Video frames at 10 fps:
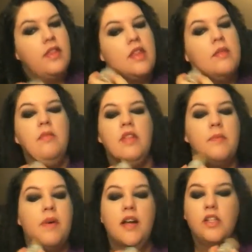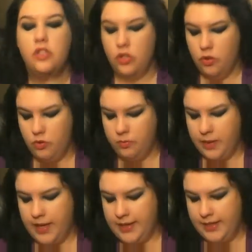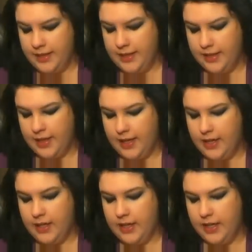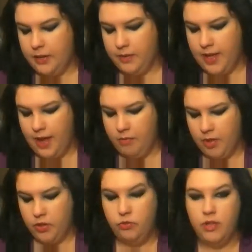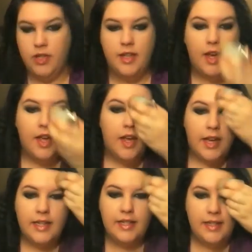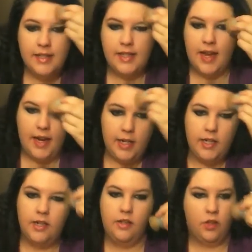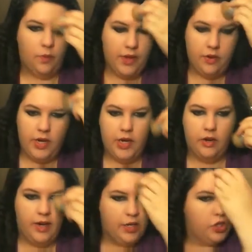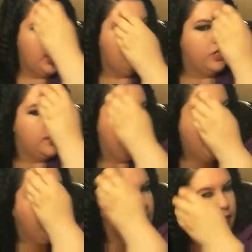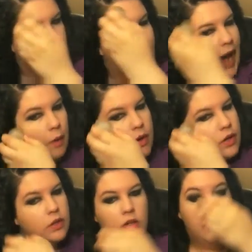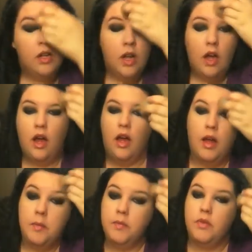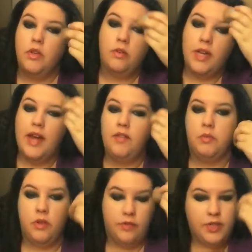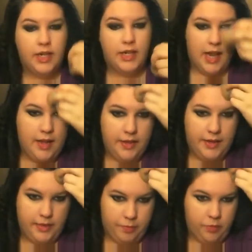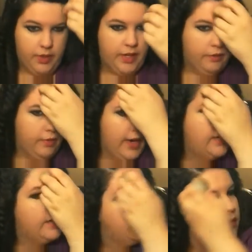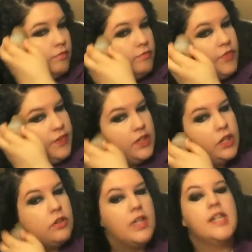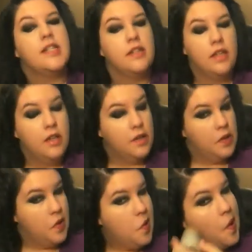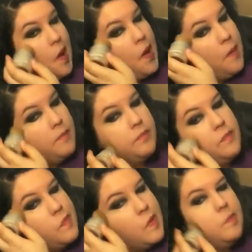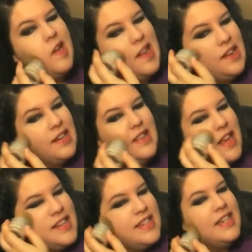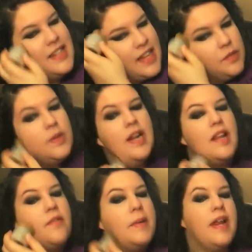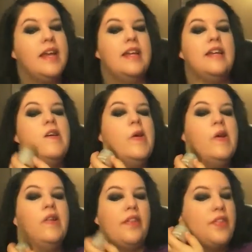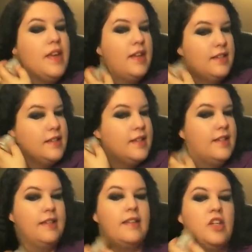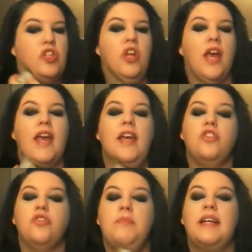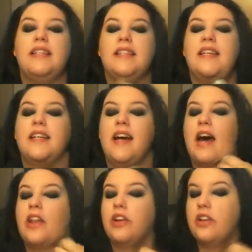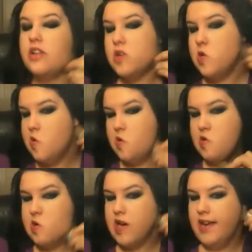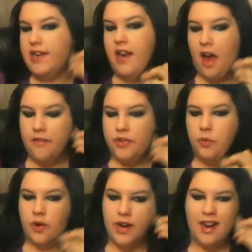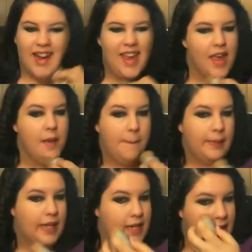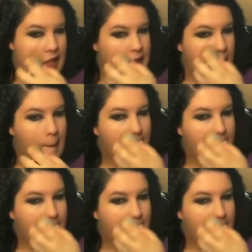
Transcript: the monsoon places like India when they have monsoon rains. It's insane. The weather here, it changes about every hour. You could have a beautiful sunny and then it's pouring down rain and 50 degrees. Um, but look at that. See, that's what I love about it. And the thing is it doesn't change my skin color enough to where I can't blend it.